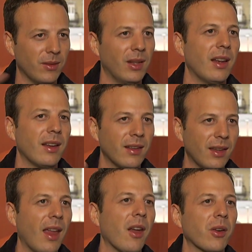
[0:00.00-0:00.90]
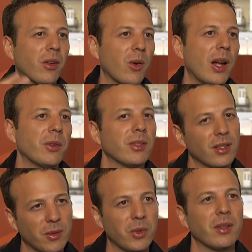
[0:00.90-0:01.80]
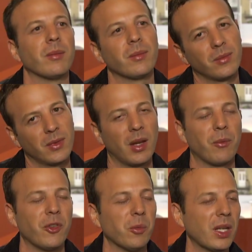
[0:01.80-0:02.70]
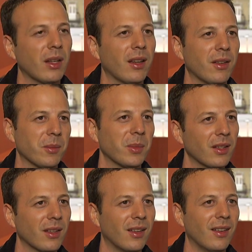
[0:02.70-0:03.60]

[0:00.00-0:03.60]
let it, the air go out, and then we kept filming later. But,